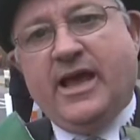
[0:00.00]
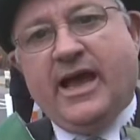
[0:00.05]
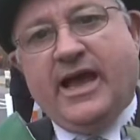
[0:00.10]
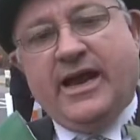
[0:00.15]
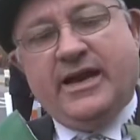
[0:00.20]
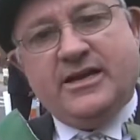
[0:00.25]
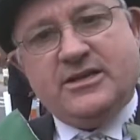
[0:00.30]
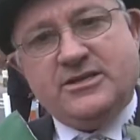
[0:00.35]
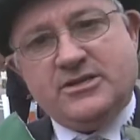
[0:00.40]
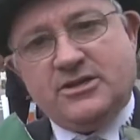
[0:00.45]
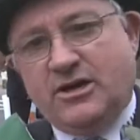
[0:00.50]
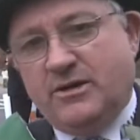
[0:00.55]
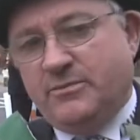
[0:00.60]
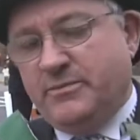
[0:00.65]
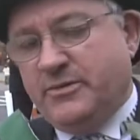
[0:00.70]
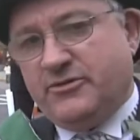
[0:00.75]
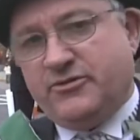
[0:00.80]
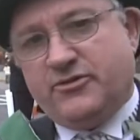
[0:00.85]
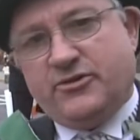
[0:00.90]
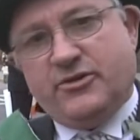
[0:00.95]
and it's all
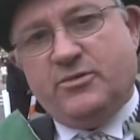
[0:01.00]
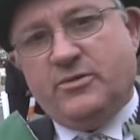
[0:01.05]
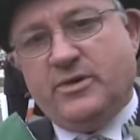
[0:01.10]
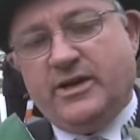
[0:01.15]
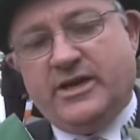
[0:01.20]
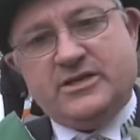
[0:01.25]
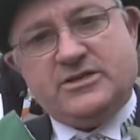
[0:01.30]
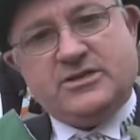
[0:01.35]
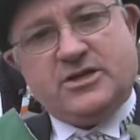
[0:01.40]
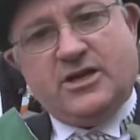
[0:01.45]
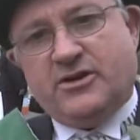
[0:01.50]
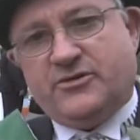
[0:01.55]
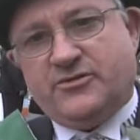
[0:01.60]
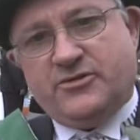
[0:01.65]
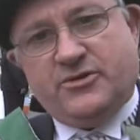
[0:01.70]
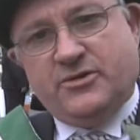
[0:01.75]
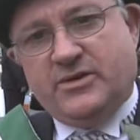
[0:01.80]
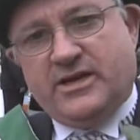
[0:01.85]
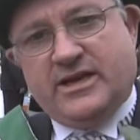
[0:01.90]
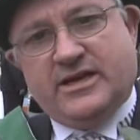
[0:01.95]
true, it's all
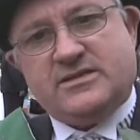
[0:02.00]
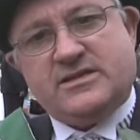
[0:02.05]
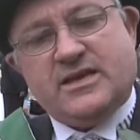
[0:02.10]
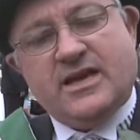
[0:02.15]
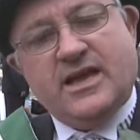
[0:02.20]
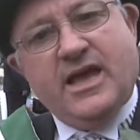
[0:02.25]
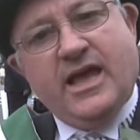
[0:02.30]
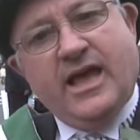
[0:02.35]
true this.